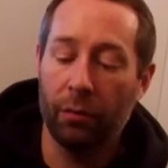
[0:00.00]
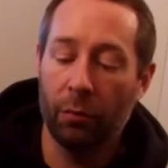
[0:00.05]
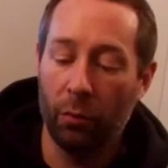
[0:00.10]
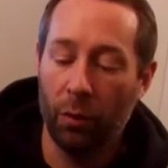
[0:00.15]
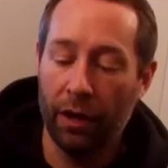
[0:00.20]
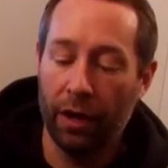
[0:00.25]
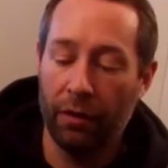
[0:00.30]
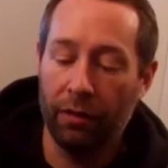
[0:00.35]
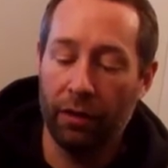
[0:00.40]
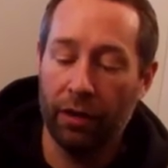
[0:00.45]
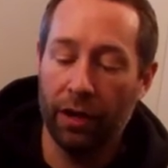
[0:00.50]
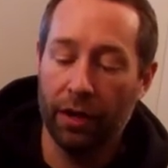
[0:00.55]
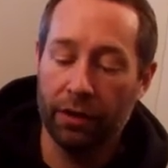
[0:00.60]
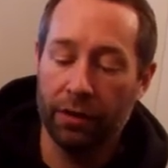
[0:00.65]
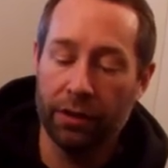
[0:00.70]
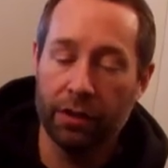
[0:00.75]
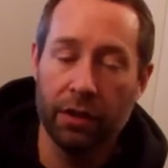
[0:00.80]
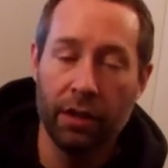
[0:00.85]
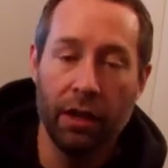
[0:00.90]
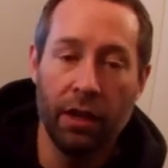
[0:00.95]
or whatever
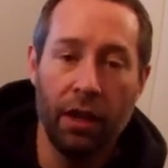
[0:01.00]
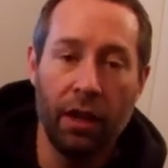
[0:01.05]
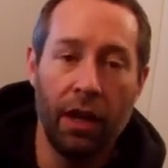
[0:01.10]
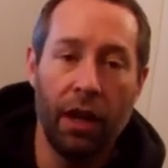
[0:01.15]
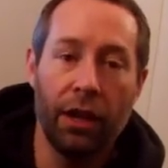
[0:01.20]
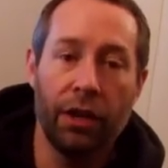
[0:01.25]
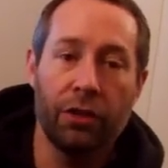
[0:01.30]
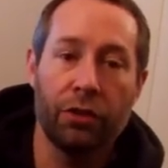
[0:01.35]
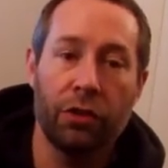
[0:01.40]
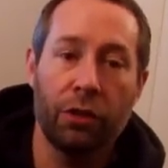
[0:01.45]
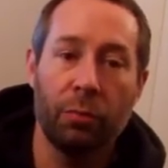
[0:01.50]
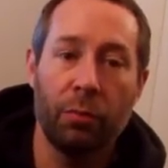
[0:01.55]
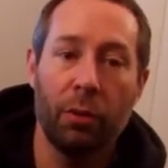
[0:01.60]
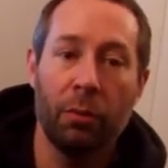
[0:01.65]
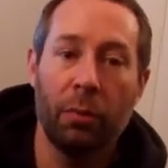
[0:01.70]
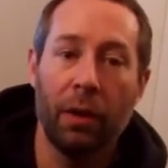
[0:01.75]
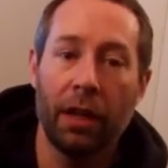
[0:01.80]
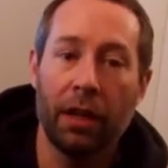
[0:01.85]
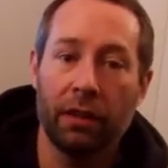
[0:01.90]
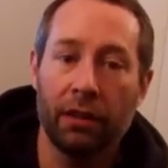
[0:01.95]
else. I usually
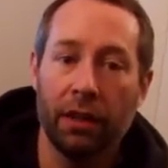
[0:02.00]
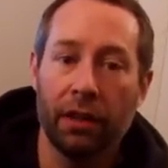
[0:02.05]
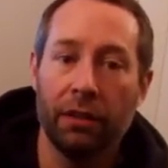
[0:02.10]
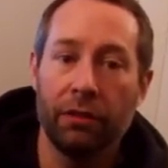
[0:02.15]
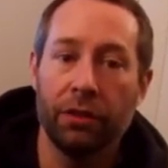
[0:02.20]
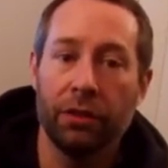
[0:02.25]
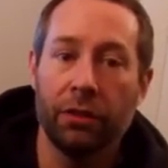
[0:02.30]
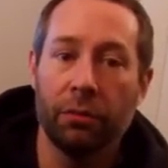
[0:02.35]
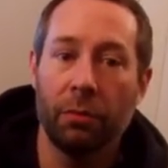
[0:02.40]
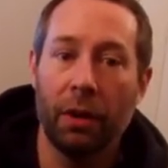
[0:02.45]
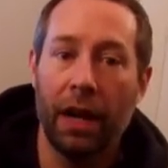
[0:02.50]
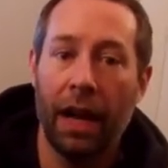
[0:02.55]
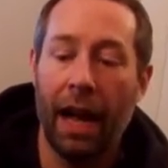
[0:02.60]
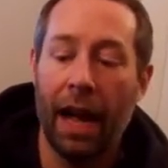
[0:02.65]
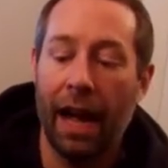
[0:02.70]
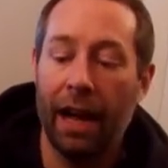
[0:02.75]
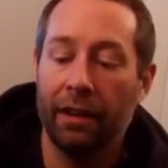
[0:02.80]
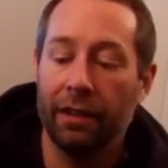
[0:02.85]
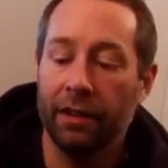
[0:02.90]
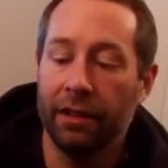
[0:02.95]
put my gloves or my
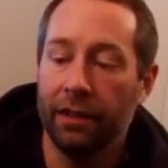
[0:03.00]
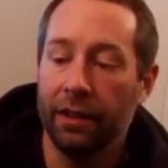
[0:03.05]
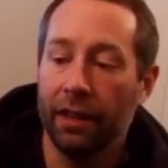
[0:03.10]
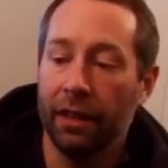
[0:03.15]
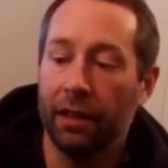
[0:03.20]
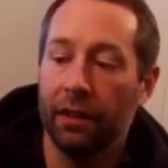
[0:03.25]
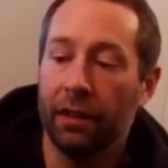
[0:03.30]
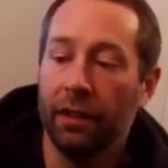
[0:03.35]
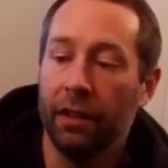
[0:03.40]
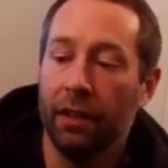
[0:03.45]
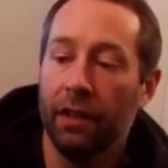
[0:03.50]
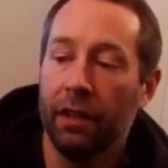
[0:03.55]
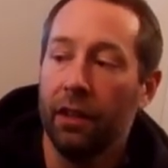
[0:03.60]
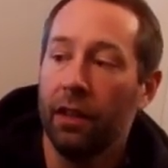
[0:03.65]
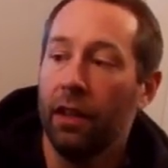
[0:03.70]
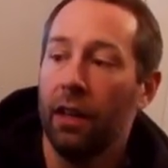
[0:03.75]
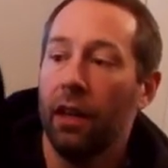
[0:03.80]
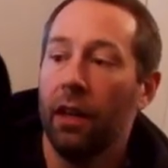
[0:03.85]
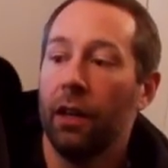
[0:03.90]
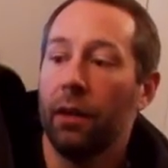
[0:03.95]
hat in there,
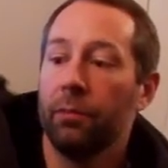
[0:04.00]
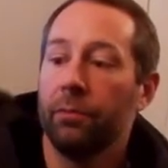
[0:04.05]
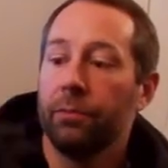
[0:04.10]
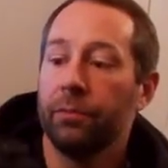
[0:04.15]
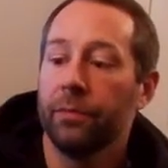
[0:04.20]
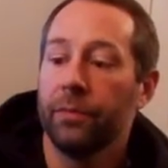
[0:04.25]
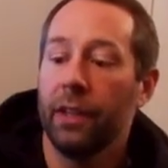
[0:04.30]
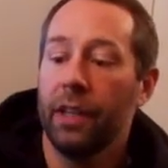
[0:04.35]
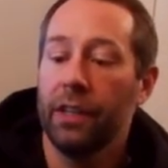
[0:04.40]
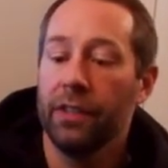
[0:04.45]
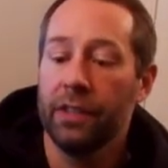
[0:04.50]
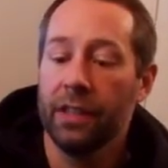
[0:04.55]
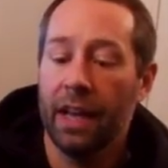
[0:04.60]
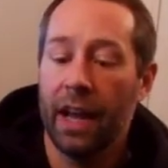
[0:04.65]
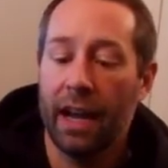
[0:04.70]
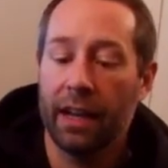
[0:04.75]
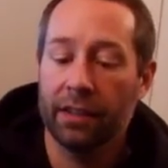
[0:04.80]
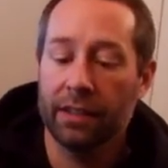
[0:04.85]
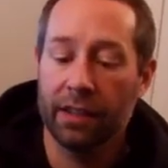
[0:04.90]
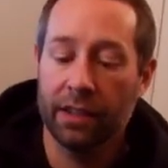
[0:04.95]
um, easy
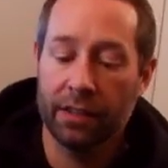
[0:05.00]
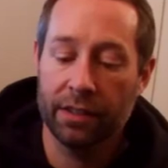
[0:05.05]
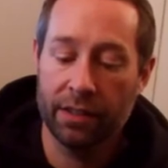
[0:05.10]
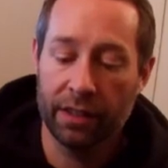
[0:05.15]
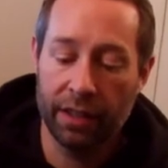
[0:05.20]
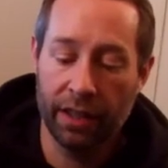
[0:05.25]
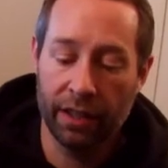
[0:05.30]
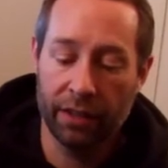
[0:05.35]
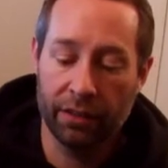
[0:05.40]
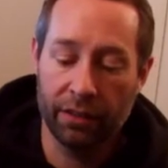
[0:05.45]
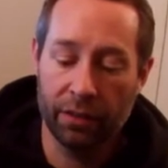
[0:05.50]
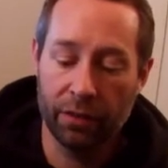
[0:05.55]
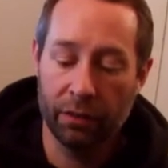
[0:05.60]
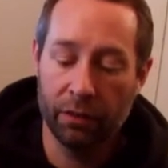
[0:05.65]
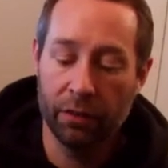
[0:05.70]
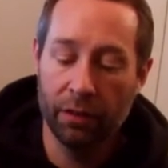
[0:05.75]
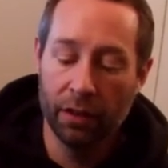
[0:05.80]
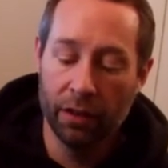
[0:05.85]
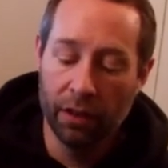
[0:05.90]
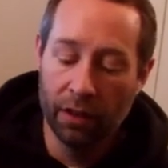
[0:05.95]
access to get
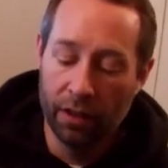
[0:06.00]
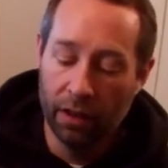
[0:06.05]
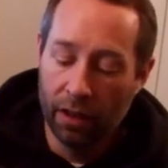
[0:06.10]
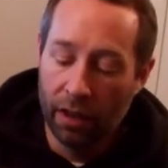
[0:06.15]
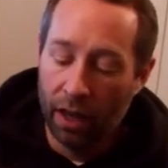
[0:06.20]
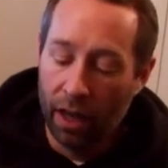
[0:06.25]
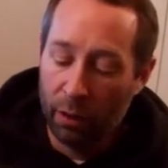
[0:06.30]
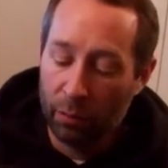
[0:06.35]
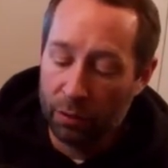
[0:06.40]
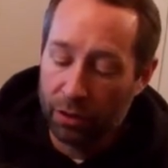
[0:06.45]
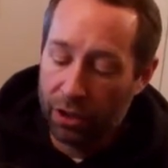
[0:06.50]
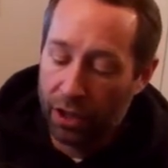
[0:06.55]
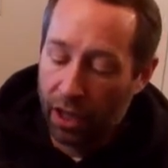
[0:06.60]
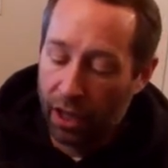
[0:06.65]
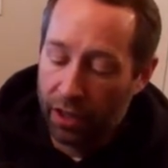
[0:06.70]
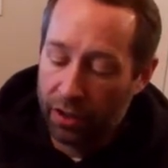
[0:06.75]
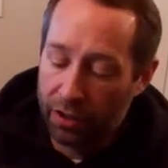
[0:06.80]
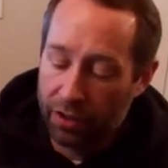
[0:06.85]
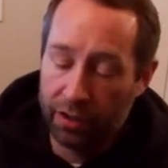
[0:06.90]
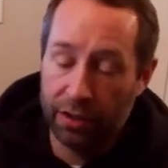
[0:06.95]
to. I would
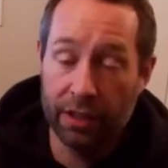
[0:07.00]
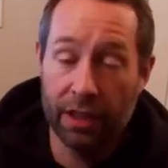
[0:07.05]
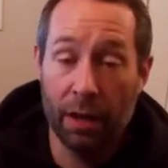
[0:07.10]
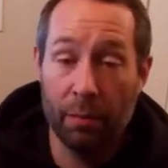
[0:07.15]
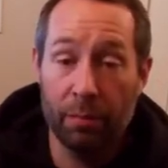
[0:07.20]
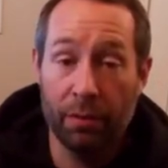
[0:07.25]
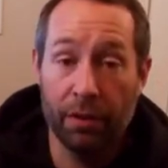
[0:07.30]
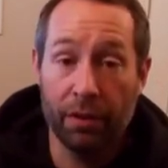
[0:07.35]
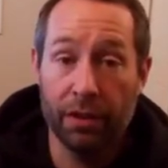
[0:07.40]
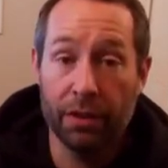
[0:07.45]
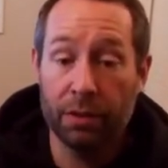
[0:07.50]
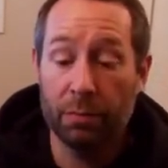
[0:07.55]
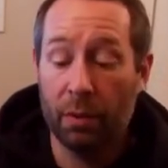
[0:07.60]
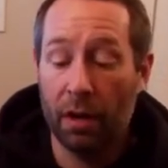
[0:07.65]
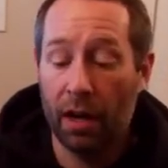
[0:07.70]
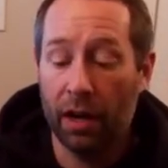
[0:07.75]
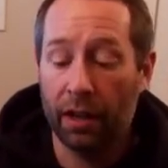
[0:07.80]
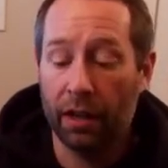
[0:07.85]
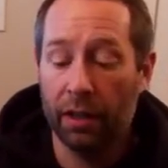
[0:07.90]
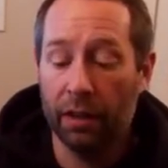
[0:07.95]
change the depth of this
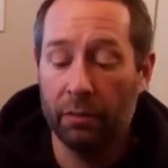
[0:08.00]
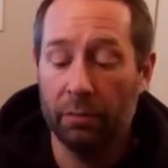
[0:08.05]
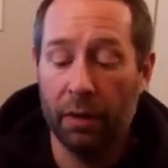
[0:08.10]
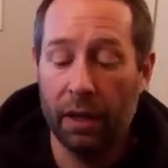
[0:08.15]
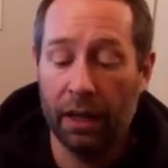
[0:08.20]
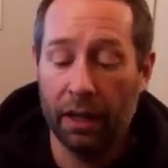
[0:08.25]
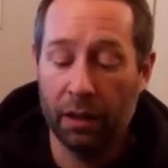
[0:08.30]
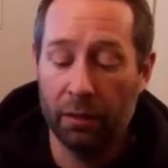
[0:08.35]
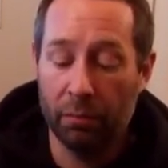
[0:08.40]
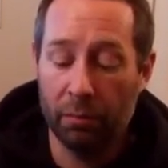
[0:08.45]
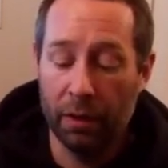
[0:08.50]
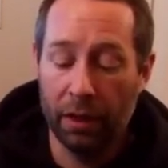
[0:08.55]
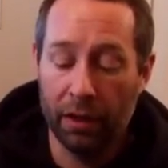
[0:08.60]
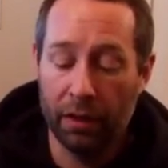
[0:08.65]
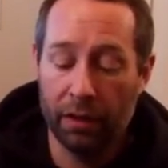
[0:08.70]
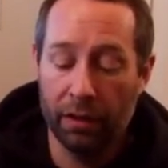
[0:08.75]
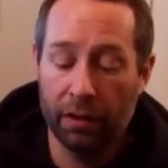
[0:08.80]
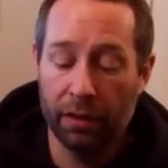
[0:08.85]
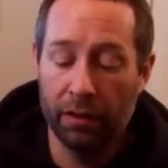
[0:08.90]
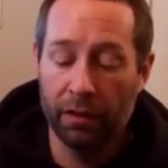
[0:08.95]
pocket and make it
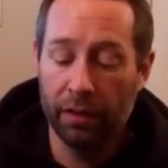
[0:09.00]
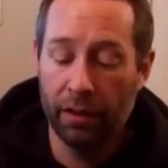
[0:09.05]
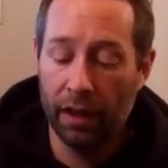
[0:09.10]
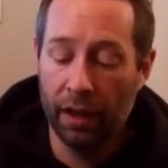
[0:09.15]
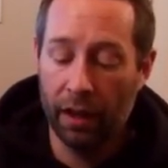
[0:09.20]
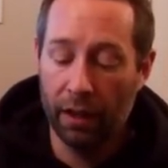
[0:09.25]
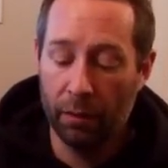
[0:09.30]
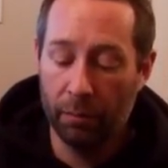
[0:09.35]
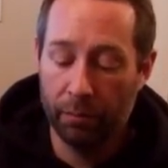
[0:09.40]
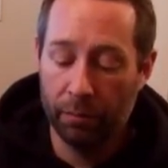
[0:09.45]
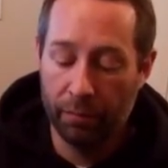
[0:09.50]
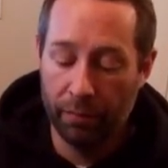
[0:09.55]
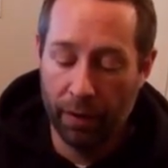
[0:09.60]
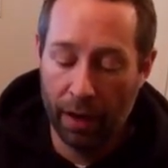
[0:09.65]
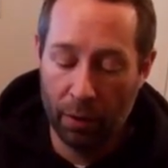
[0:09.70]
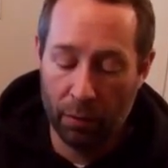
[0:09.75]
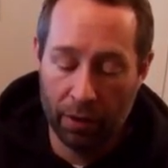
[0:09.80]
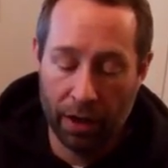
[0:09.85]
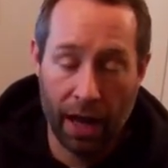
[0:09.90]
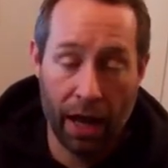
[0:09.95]
bigger. Um,
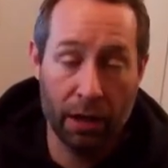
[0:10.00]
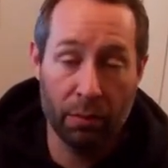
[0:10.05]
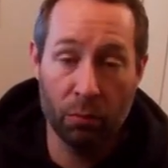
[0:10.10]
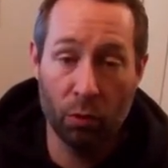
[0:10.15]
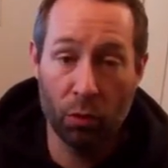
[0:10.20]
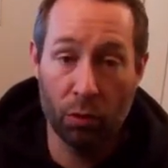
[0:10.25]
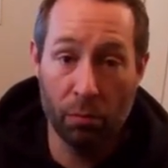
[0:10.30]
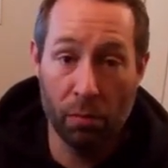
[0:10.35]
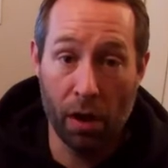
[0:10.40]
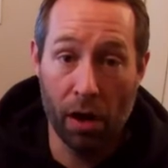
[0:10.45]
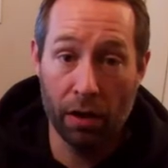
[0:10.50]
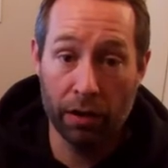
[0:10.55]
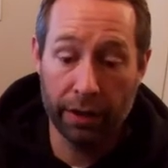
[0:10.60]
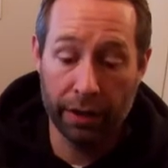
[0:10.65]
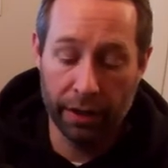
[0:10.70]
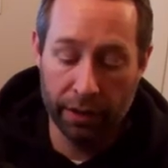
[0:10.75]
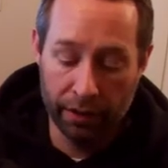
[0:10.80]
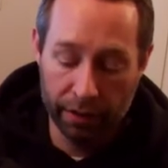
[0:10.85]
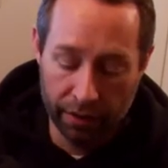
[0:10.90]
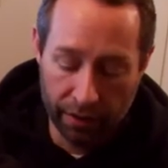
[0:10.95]
I would add more
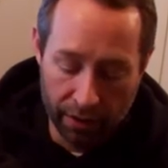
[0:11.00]
MOLLE